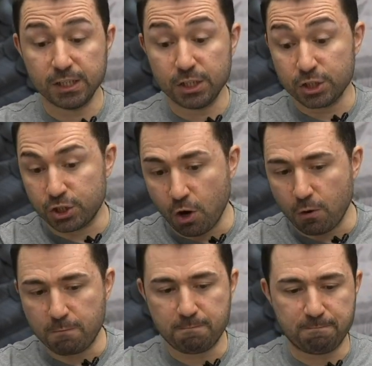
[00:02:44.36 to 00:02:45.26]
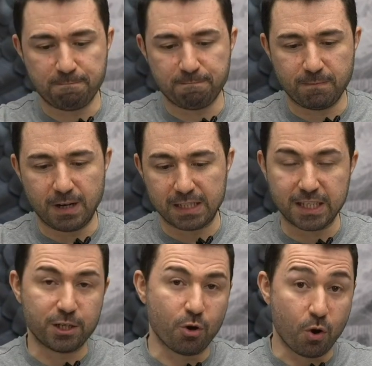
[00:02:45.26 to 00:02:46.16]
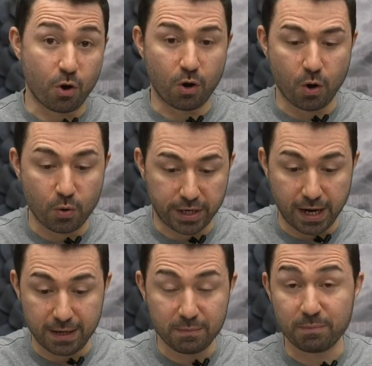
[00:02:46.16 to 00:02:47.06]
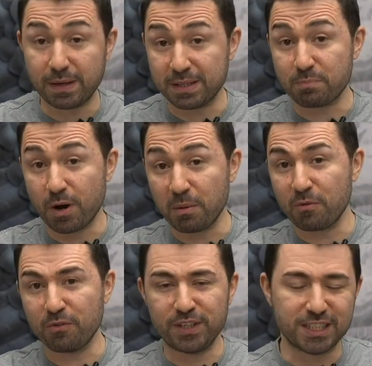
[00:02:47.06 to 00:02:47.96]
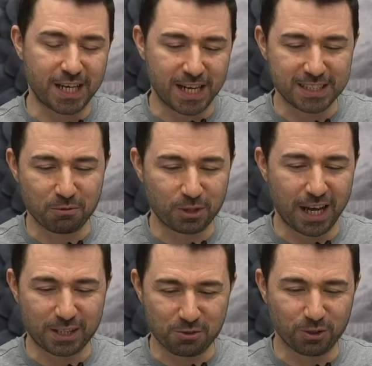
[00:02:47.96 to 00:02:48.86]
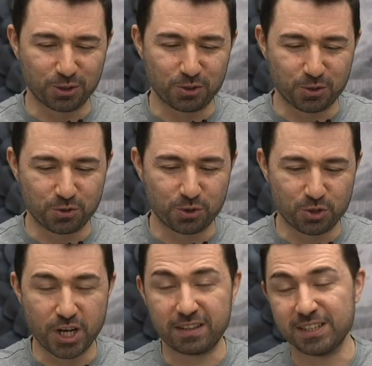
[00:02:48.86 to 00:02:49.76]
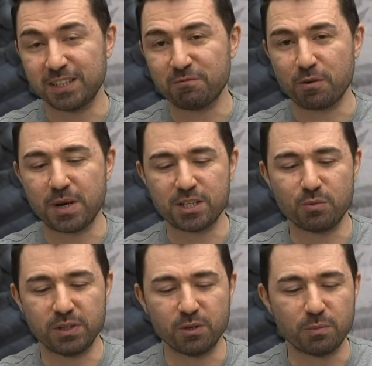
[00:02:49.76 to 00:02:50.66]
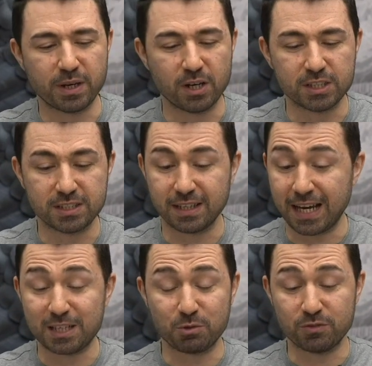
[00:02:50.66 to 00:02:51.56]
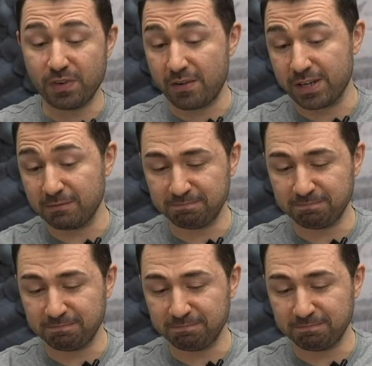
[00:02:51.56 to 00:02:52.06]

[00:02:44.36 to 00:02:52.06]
So I said to her, "Okay," but the problem of this case, I would like to also to share this information with you, because the case was very